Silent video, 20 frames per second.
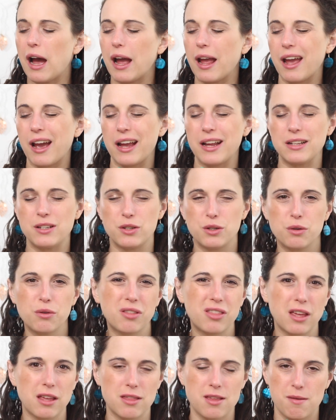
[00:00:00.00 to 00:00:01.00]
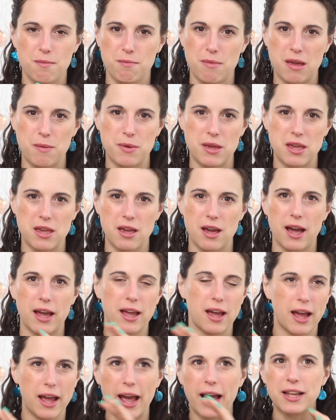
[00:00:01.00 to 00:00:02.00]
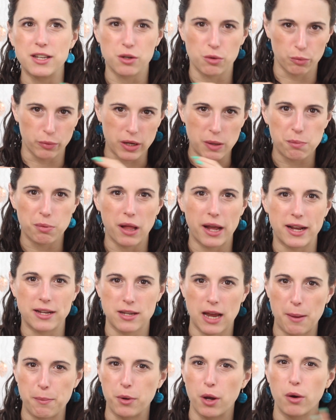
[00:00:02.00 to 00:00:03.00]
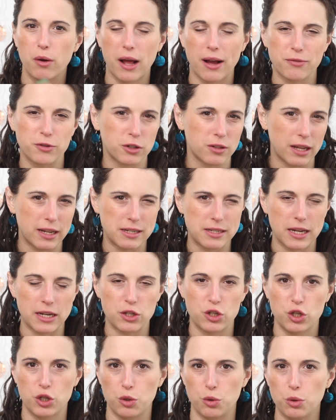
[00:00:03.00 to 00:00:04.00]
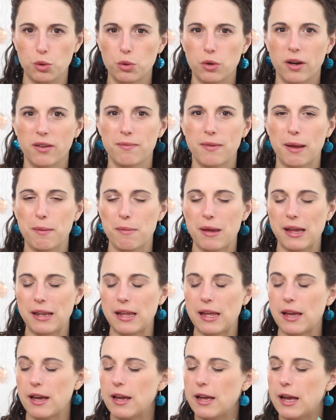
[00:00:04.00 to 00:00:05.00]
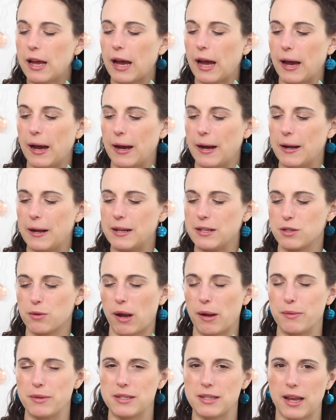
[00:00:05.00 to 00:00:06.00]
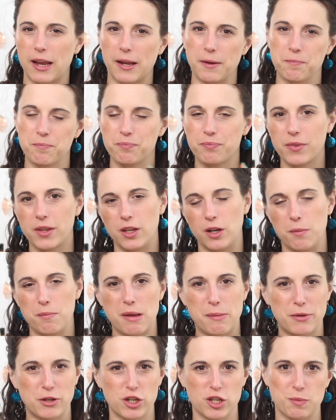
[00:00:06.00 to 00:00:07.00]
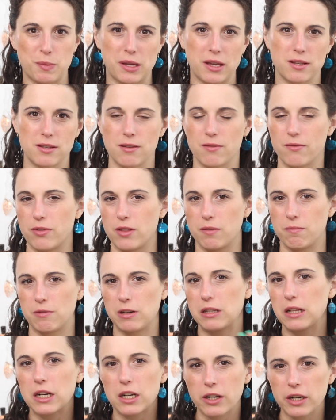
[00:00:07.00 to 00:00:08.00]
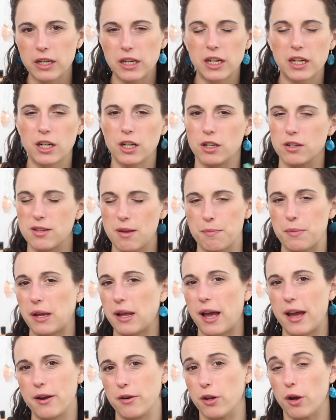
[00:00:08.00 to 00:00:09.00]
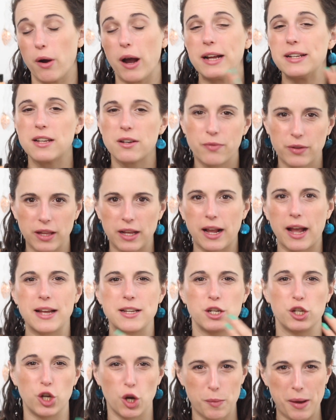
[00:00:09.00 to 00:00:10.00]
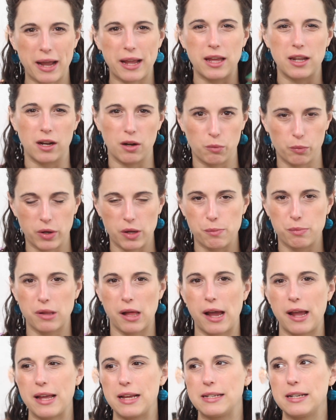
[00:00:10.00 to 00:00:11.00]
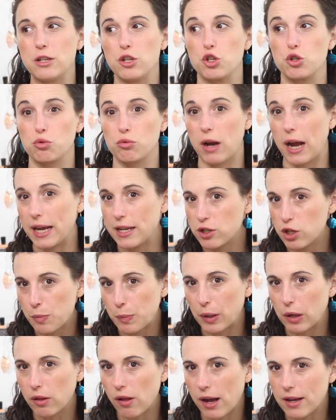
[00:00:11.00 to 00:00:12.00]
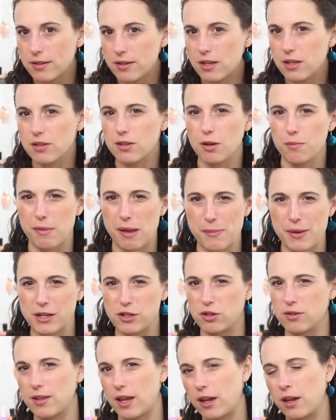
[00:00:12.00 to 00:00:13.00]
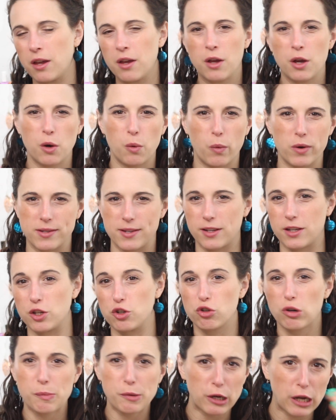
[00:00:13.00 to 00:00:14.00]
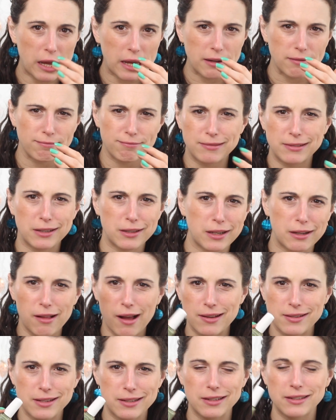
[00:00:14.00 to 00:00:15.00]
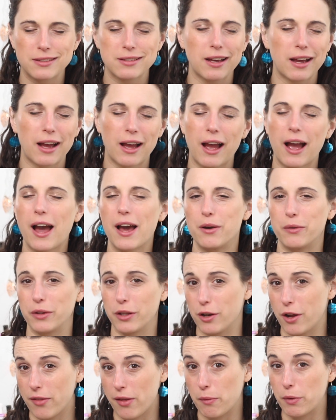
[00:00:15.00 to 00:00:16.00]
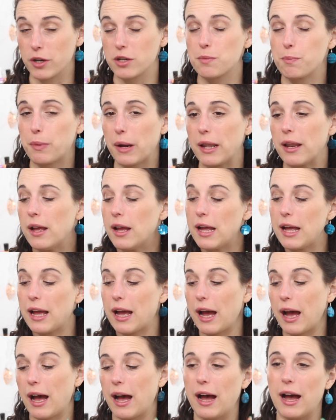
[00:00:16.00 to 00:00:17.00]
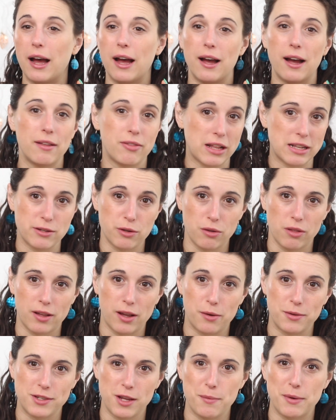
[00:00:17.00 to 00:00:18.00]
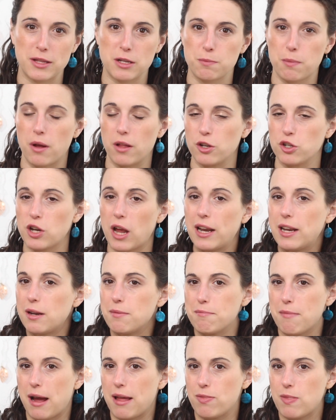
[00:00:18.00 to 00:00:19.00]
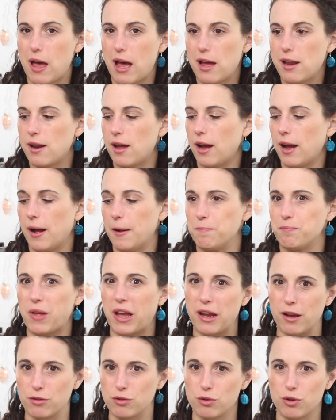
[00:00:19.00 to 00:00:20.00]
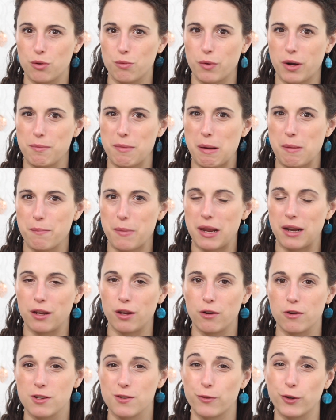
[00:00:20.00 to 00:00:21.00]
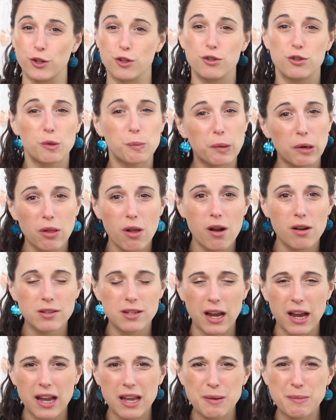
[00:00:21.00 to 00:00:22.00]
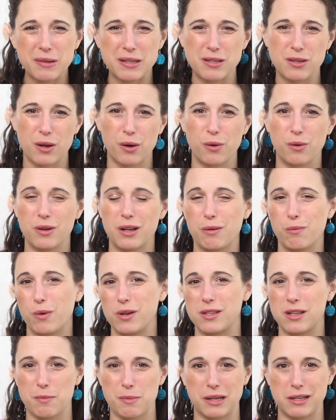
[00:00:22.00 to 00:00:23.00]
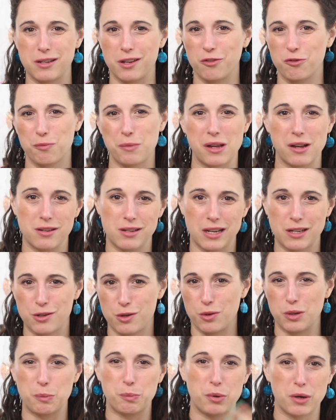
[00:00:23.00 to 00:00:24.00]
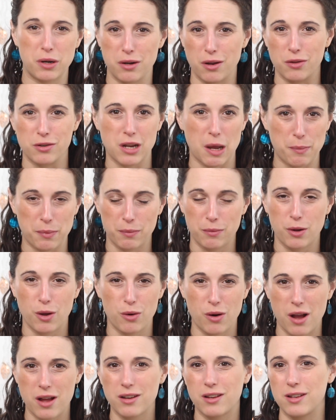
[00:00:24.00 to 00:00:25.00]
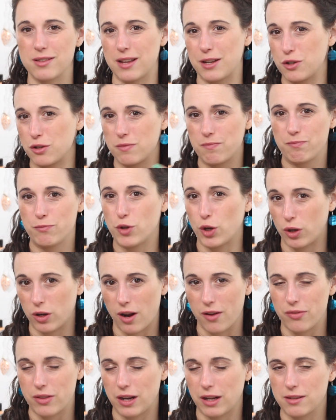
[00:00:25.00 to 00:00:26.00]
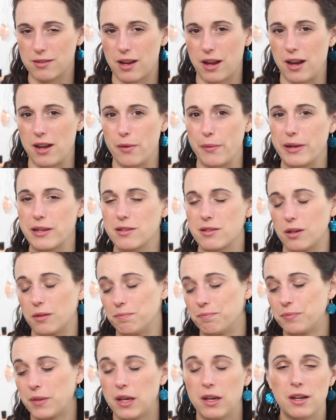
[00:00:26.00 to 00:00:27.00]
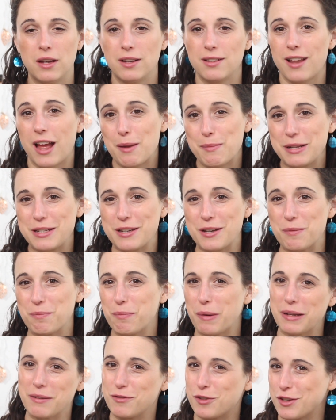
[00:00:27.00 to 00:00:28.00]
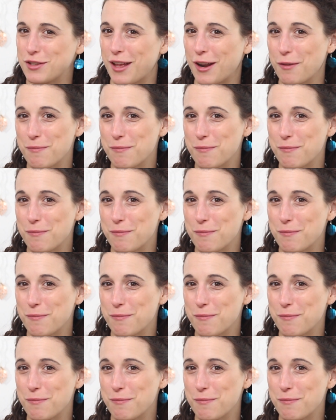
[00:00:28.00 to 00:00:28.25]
I do think that maybe I had to reapply a top coat after like day 2 of my mani. And so I would say, you know, maybe just because of the glitter in here or something, I don't know. I did feel like I had to go back in and reapply. It didn't dry super glossy, so maybe it just like wasn't contributing to the glossiness. I don't really know how that works, but that's the only thing I would say about this polish. I didn't mind that. I also don't wear my manicures for a super long time, and so it wasn't a big deal for me on day 2 to put another top coat on because I just took it off the next day anyways, so not a big deal, but just thought